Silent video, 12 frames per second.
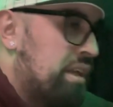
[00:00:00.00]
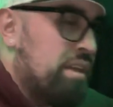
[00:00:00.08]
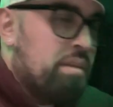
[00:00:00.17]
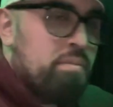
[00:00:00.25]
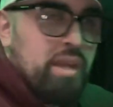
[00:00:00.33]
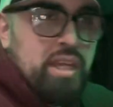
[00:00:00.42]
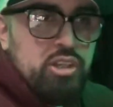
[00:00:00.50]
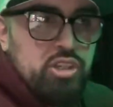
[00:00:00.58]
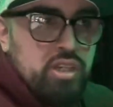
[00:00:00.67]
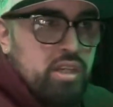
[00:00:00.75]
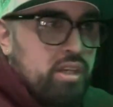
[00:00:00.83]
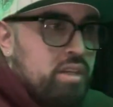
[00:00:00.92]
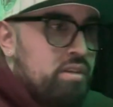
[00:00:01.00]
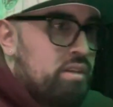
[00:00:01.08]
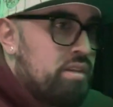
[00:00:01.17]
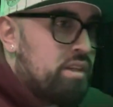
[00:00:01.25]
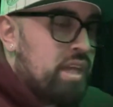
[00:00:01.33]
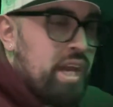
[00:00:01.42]
and a mansion
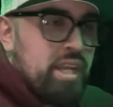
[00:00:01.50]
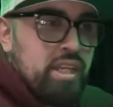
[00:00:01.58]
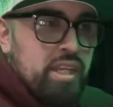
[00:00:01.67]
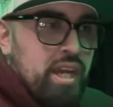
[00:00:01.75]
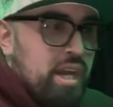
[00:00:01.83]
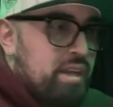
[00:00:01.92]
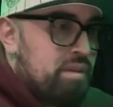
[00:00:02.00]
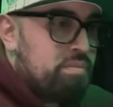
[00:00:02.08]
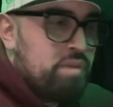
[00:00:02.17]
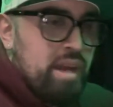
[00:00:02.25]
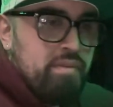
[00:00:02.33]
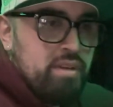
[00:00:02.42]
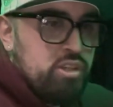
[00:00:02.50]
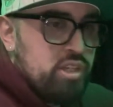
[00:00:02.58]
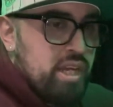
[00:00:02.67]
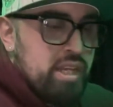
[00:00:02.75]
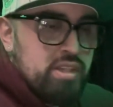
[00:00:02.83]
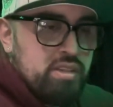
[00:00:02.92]
and yada yada, private
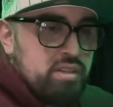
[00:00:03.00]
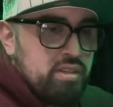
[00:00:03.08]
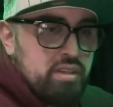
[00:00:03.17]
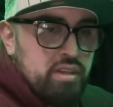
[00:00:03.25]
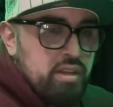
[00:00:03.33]
jets.